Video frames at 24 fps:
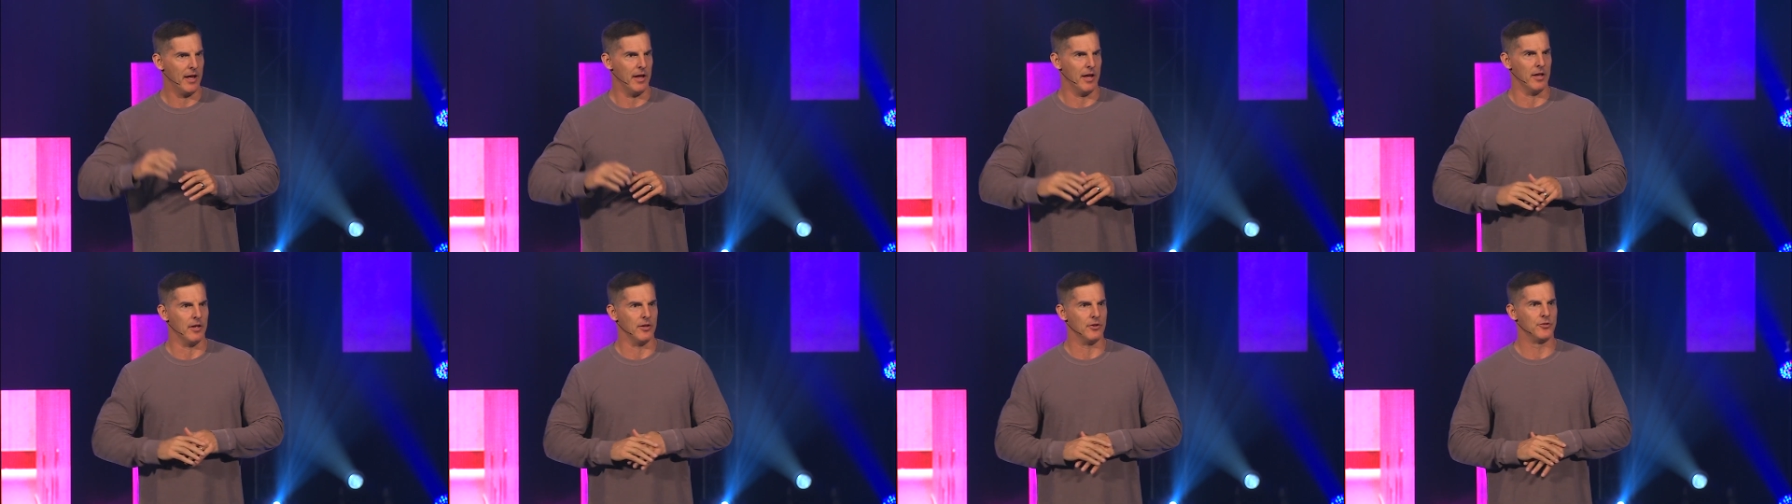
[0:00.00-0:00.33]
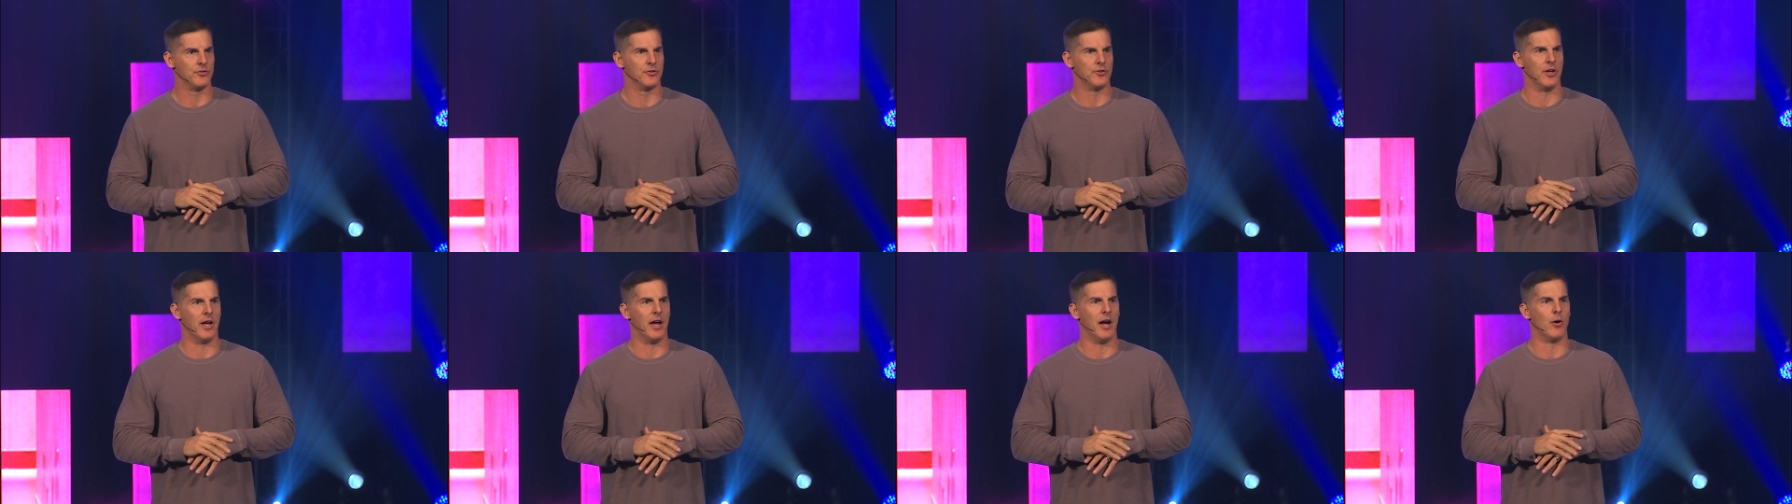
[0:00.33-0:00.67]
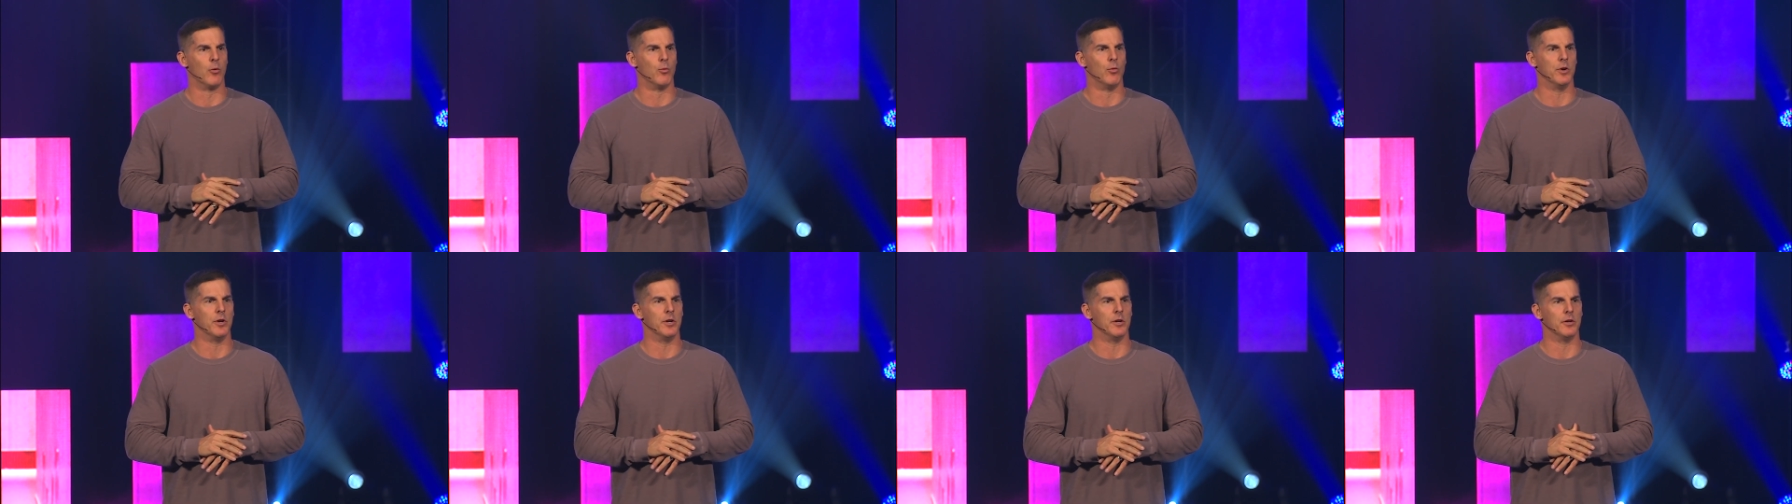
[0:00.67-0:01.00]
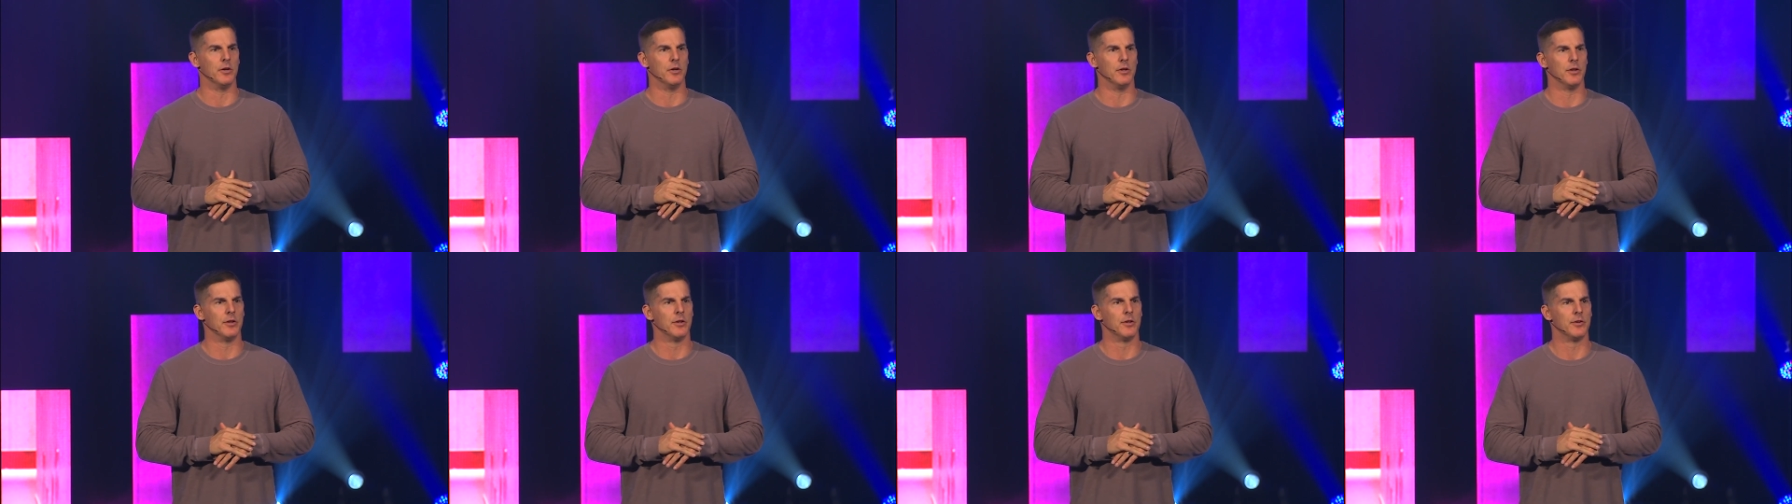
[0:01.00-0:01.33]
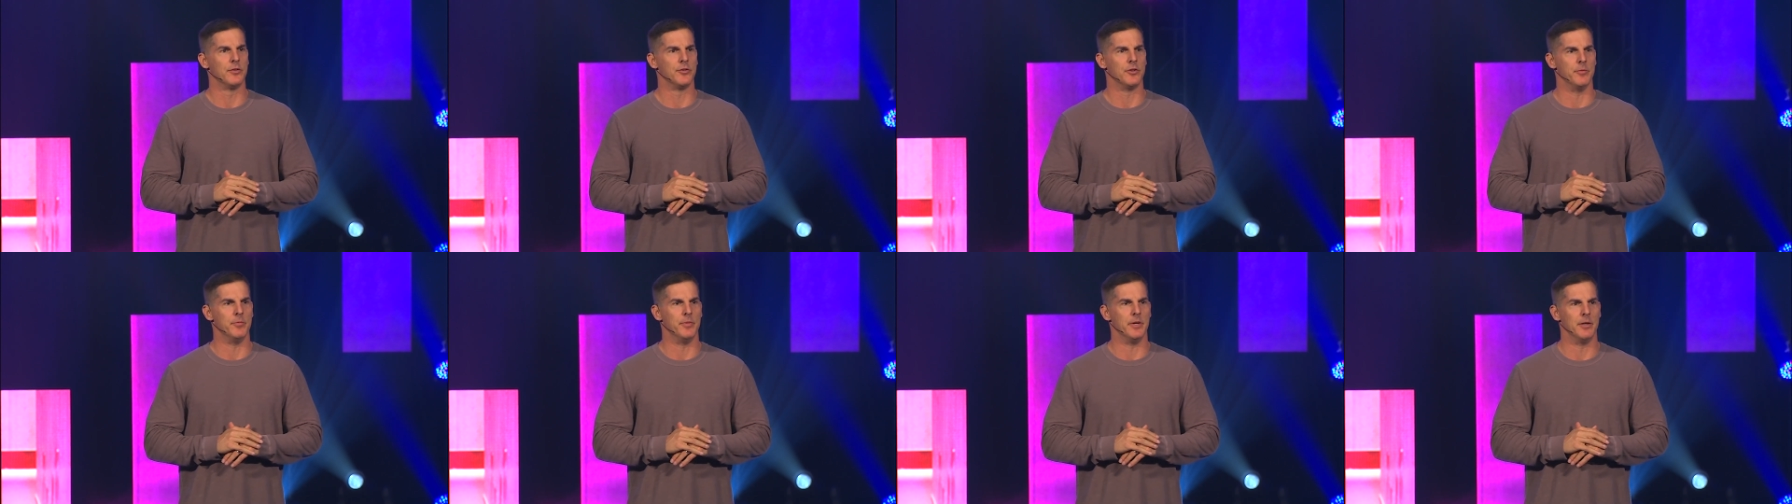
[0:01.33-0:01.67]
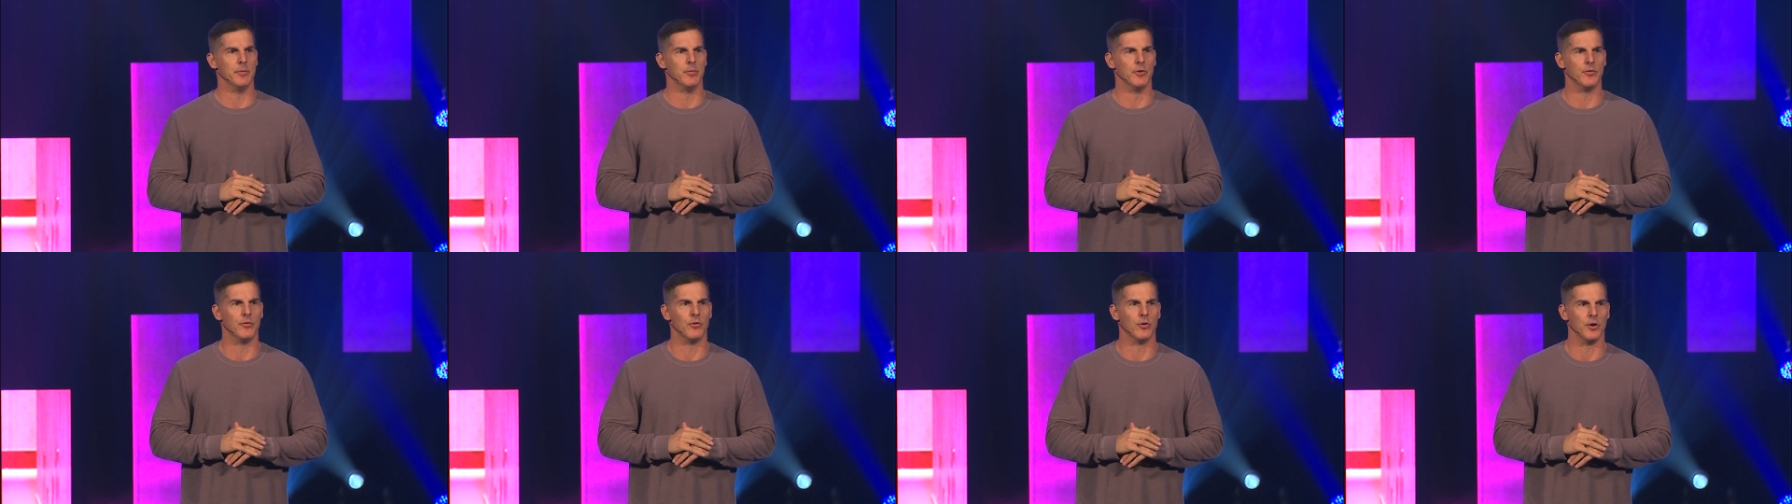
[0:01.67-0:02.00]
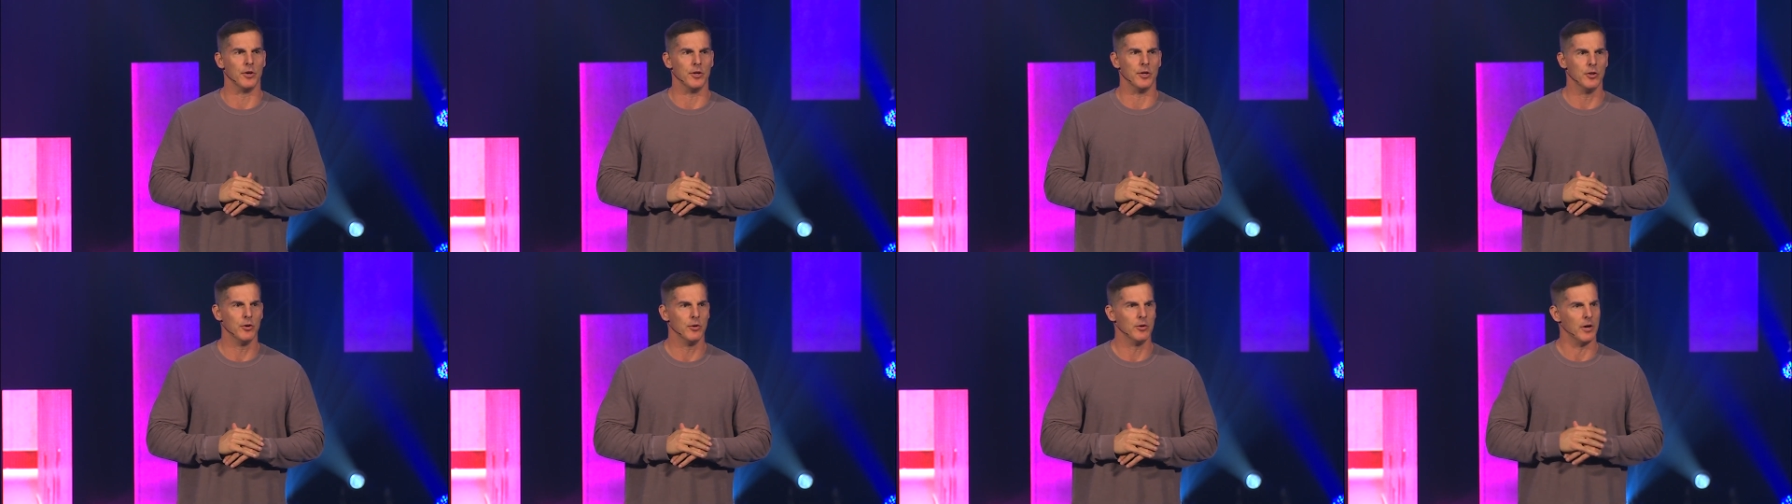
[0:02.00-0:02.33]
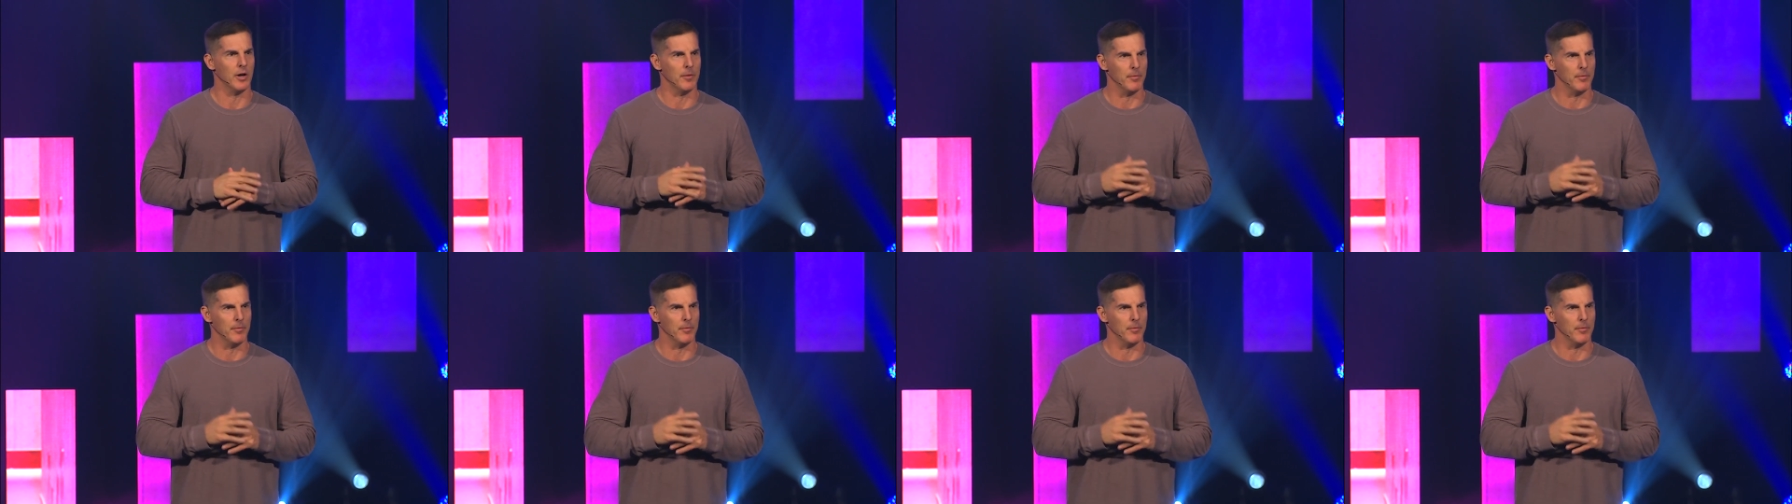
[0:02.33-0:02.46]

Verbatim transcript: as to how real to be before you